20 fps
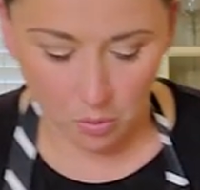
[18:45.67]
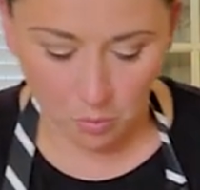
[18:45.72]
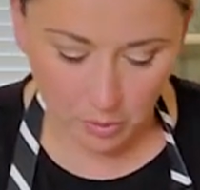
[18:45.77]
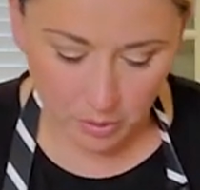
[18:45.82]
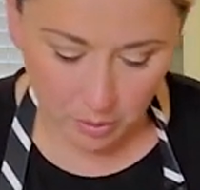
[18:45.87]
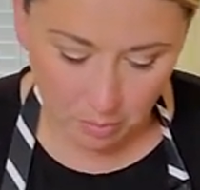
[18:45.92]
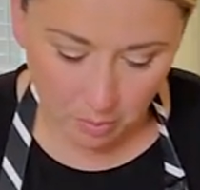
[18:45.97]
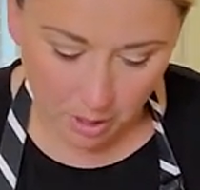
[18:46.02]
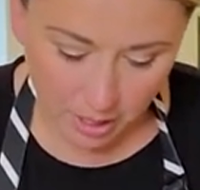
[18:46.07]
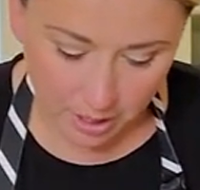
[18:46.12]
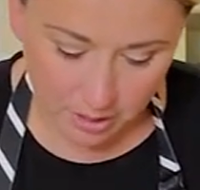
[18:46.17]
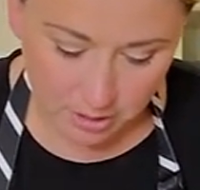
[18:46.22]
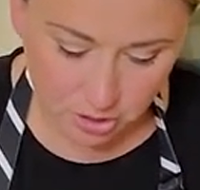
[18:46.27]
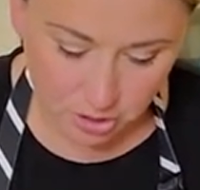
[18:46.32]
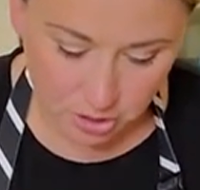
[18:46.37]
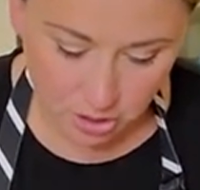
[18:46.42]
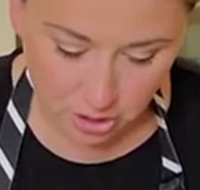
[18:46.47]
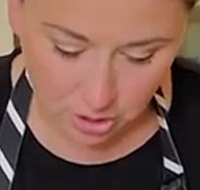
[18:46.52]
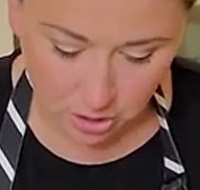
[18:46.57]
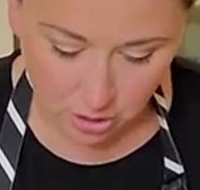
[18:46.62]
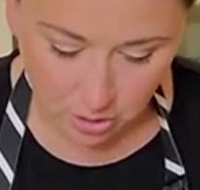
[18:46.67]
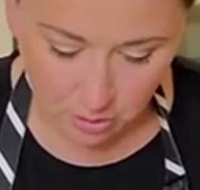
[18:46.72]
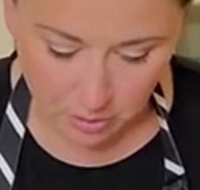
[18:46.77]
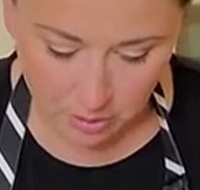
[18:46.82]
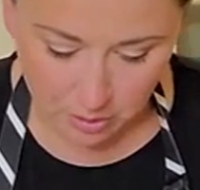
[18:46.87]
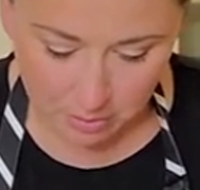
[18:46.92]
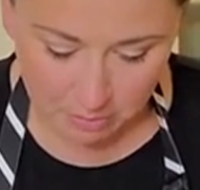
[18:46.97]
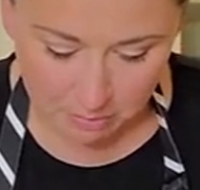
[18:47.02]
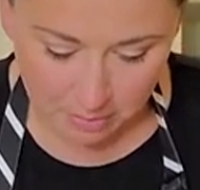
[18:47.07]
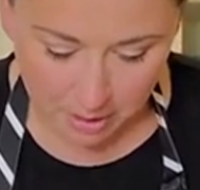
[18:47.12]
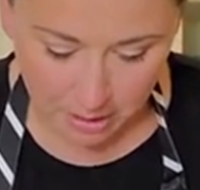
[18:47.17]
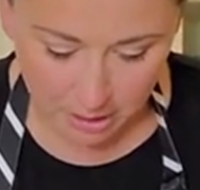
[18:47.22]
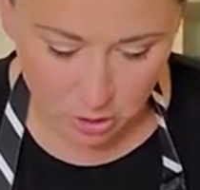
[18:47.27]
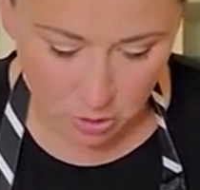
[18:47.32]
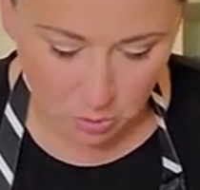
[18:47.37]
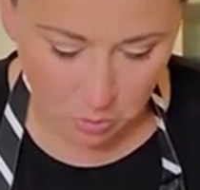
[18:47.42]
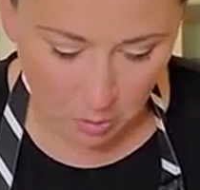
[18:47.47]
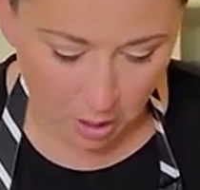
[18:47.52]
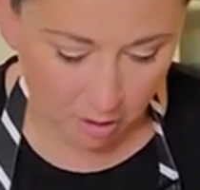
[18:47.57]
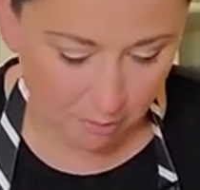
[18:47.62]
we want to make
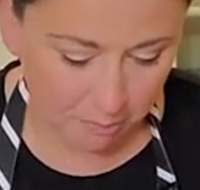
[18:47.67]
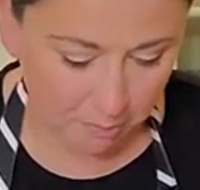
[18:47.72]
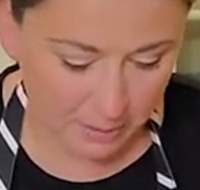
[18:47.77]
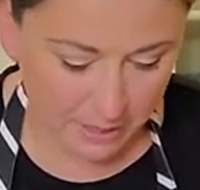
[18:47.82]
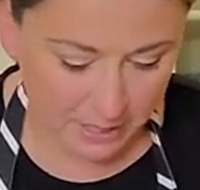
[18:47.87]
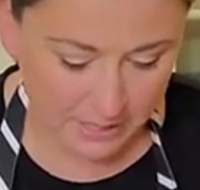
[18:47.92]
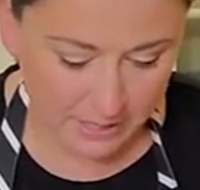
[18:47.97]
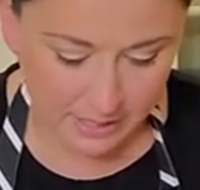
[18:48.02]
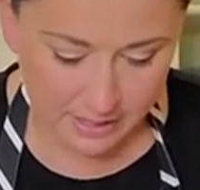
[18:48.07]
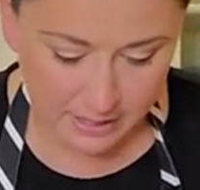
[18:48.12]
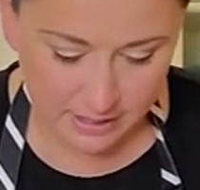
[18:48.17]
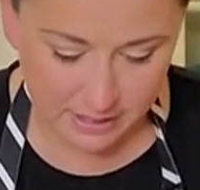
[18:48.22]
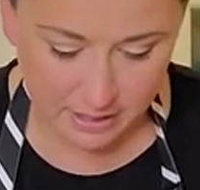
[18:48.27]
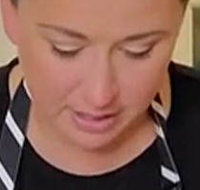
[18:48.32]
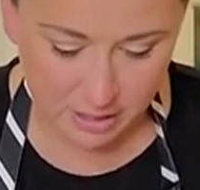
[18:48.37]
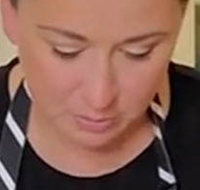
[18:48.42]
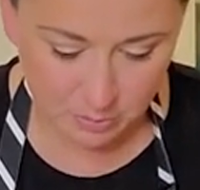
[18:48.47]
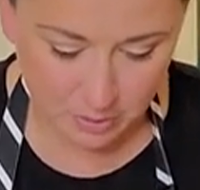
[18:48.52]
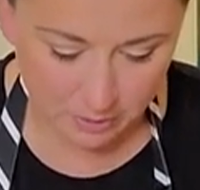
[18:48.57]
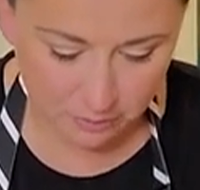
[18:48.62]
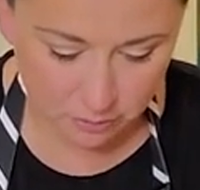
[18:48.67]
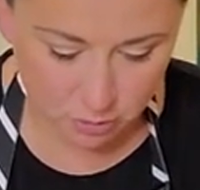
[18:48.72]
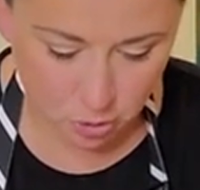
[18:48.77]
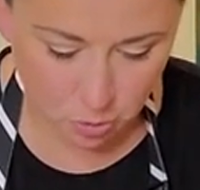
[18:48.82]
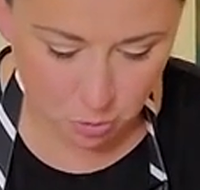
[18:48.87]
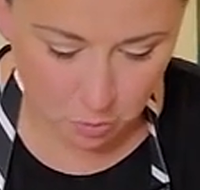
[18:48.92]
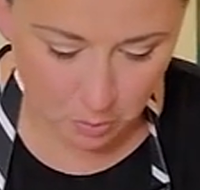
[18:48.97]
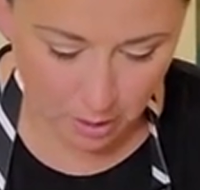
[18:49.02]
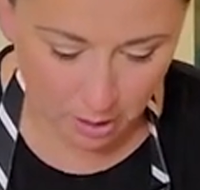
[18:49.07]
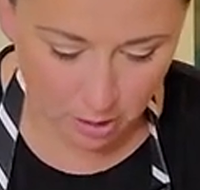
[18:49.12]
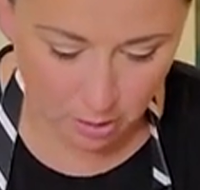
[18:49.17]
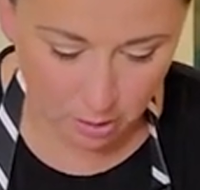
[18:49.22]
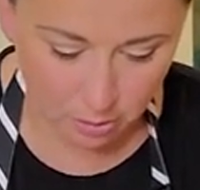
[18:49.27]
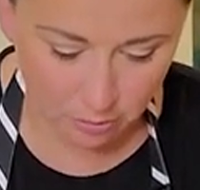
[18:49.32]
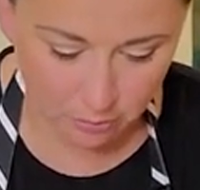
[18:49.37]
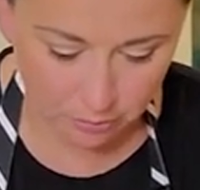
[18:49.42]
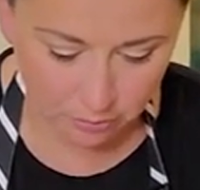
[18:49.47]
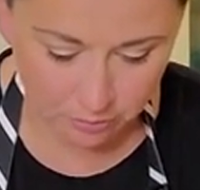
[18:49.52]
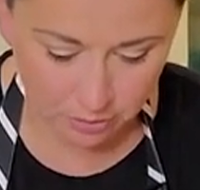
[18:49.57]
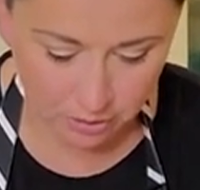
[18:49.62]
12 pieces because we have
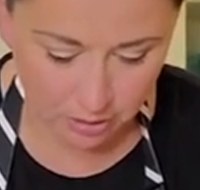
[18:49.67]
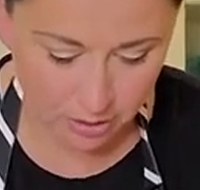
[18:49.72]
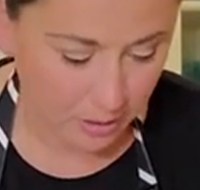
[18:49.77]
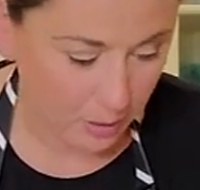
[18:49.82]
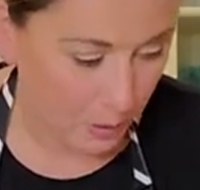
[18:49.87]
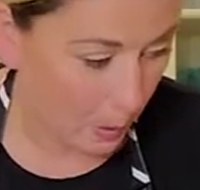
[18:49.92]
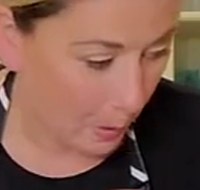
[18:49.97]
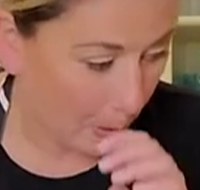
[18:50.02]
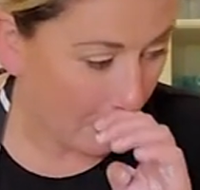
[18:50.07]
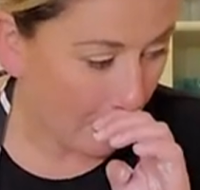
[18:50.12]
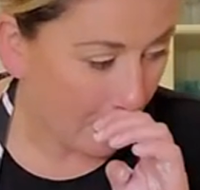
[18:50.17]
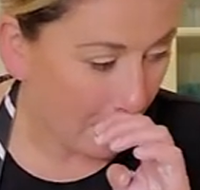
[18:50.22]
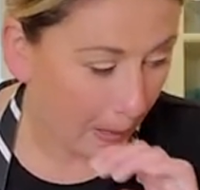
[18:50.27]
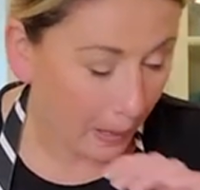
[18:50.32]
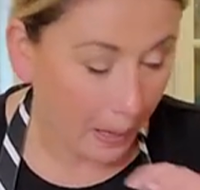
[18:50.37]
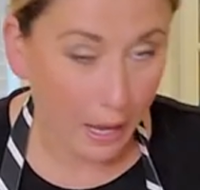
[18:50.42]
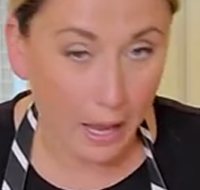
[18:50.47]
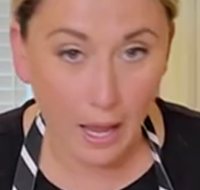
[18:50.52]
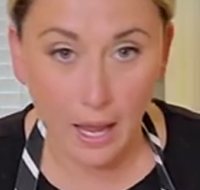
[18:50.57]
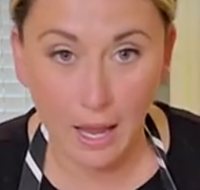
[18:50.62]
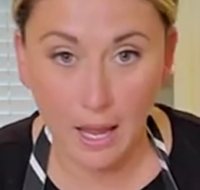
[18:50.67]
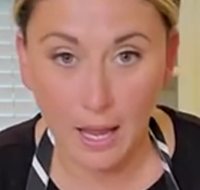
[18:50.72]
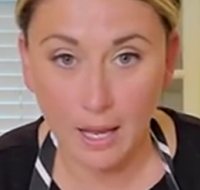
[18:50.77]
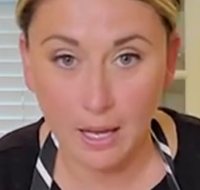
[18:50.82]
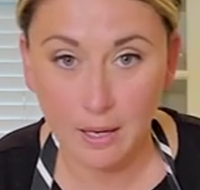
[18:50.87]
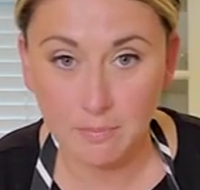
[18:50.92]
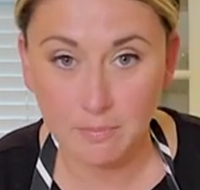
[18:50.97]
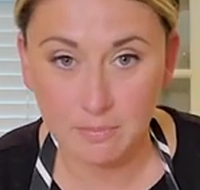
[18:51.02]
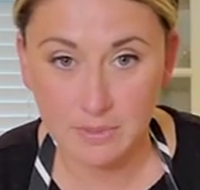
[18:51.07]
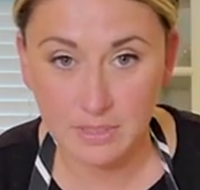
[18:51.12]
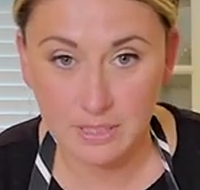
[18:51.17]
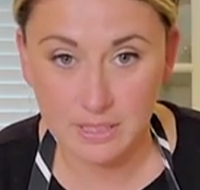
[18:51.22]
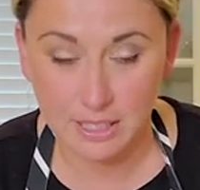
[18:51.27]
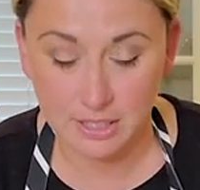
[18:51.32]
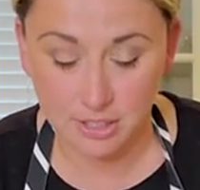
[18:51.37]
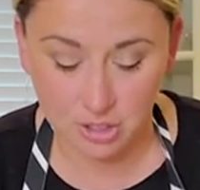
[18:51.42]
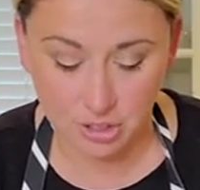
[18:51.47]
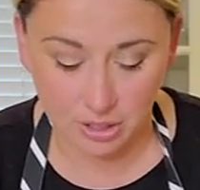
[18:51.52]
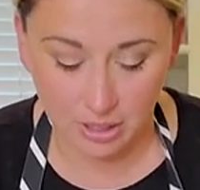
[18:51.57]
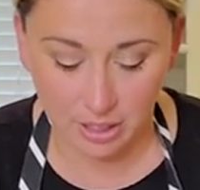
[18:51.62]
12
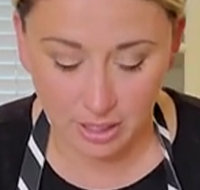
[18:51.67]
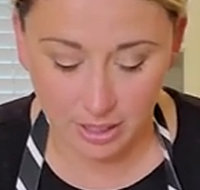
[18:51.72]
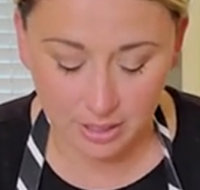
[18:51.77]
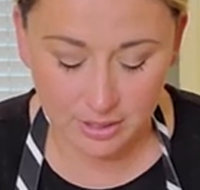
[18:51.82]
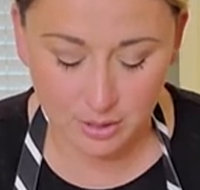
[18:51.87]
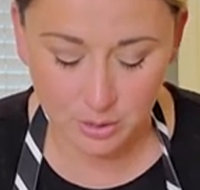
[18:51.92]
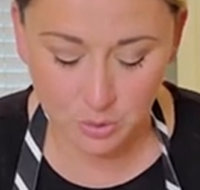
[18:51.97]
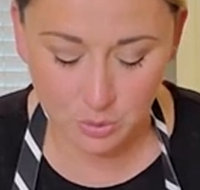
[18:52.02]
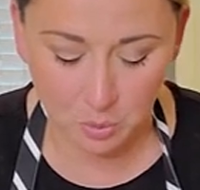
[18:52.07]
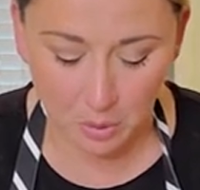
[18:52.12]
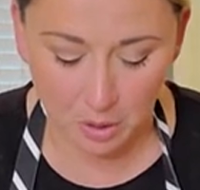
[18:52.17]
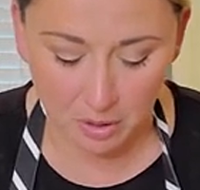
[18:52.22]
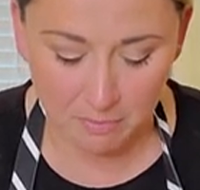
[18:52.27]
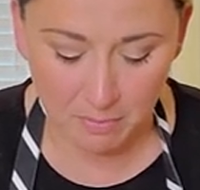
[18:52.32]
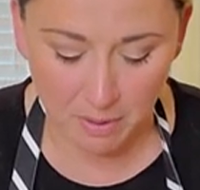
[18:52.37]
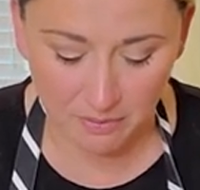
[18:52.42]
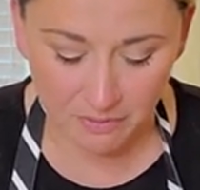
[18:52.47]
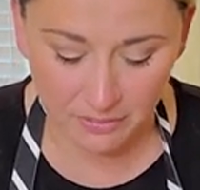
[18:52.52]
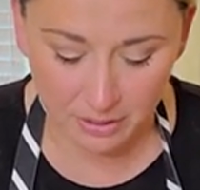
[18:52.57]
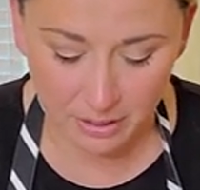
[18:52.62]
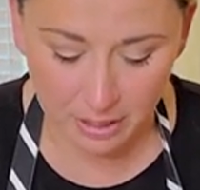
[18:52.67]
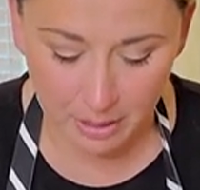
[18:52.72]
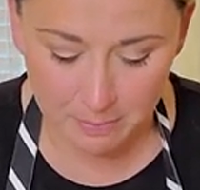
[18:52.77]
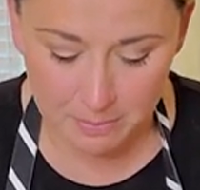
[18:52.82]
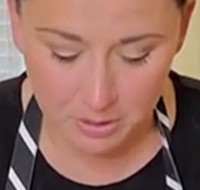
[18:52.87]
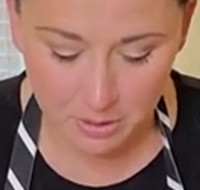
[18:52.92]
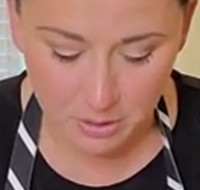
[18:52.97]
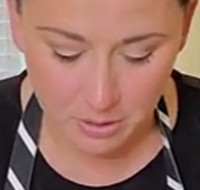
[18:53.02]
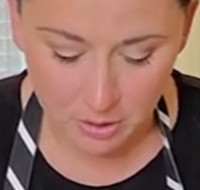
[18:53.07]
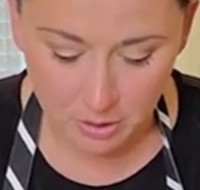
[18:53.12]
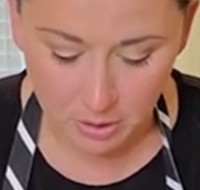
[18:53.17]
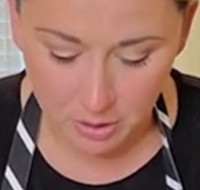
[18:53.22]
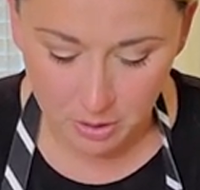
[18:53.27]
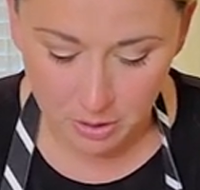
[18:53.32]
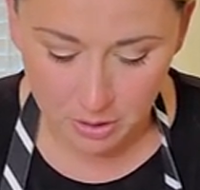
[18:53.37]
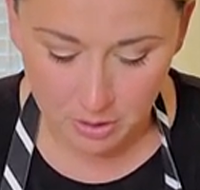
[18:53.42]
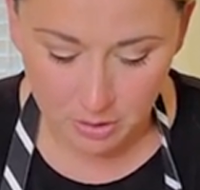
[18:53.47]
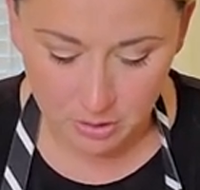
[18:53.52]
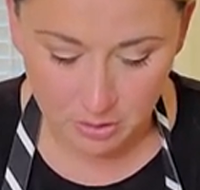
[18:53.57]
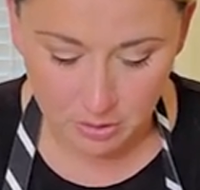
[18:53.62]
12 muffin cups.
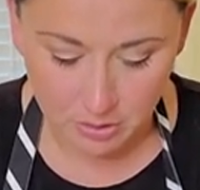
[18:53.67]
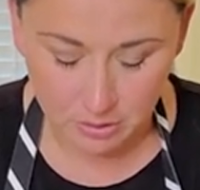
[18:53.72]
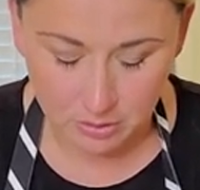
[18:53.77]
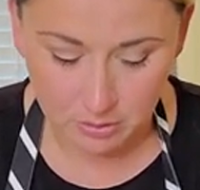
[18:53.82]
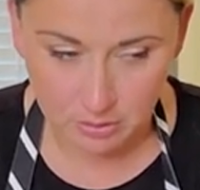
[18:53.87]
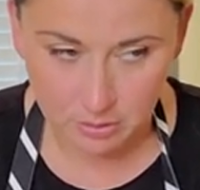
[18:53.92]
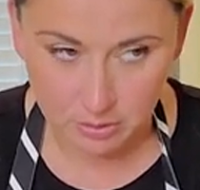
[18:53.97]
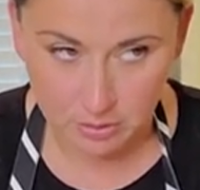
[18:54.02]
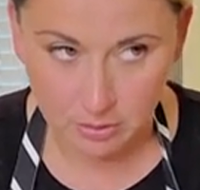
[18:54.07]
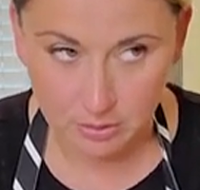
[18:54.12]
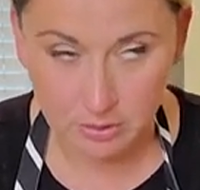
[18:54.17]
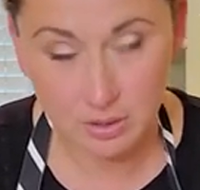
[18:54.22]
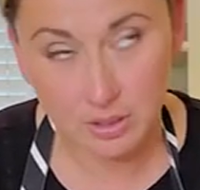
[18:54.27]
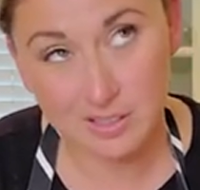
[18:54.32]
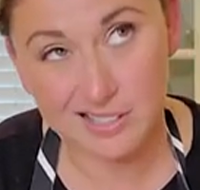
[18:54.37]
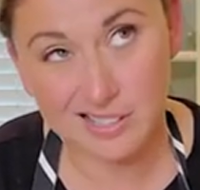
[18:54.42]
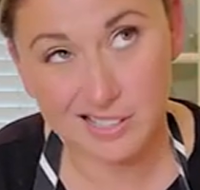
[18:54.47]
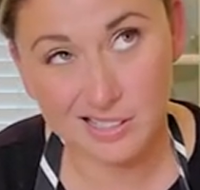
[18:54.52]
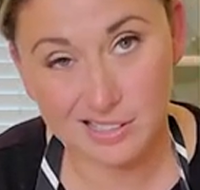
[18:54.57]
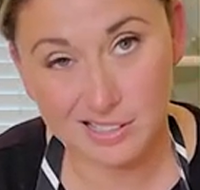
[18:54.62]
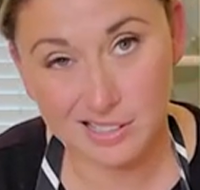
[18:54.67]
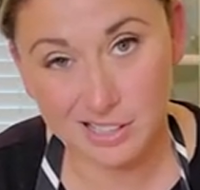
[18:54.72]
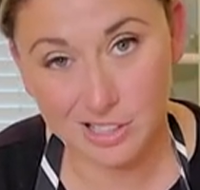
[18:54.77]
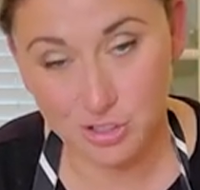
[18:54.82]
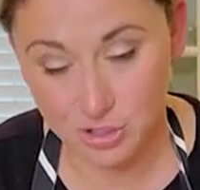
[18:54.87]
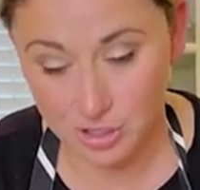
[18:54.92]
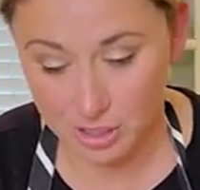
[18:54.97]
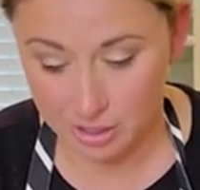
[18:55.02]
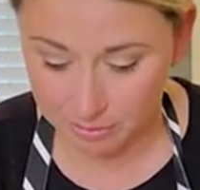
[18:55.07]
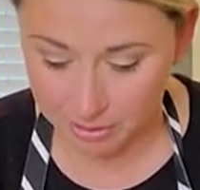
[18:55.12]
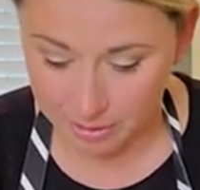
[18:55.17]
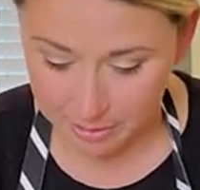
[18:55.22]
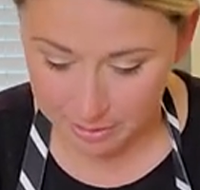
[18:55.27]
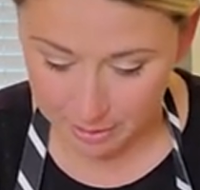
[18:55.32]
So 6 on each side right